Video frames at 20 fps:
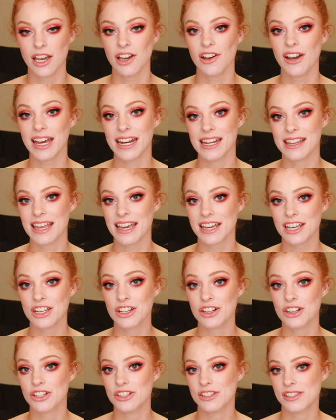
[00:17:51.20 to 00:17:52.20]
Alright, and that
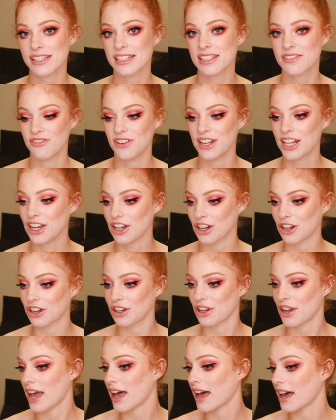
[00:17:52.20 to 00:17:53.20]
concludes this
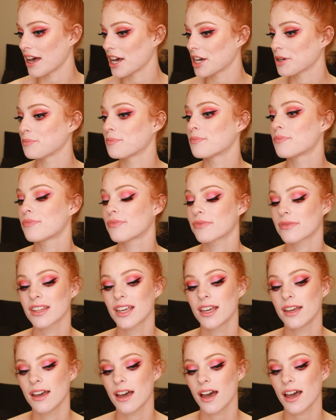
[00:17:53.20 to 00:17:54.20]
video.
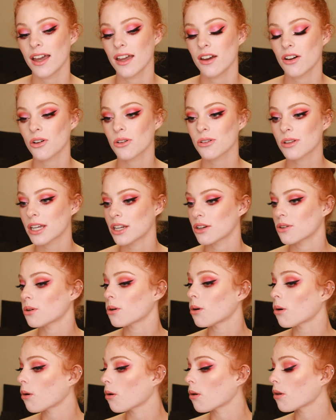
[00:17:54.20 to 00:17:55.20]
All in
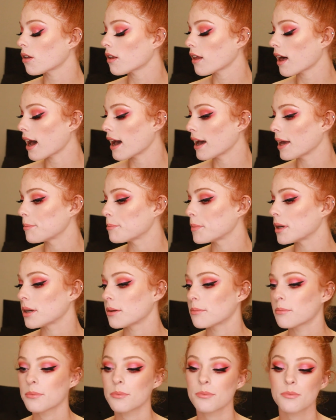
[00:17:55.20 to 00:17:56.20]
all, I
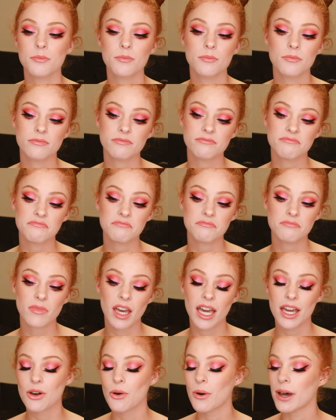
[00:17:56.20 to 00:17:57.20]

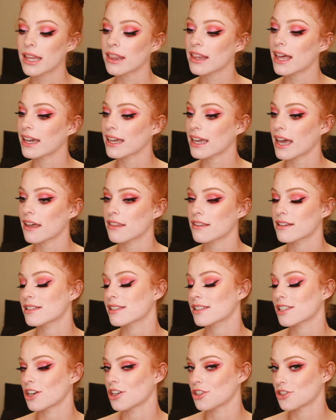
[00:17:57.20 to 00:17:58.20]
quite like how
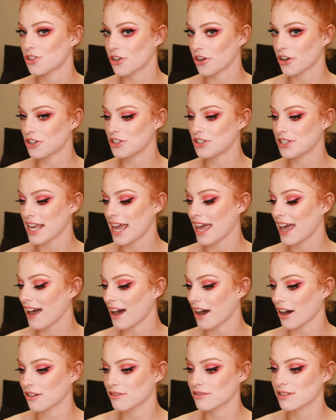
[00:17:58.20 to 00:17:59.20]
this turns
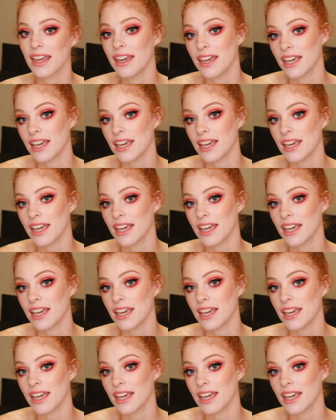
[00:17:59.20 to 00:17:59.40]
out.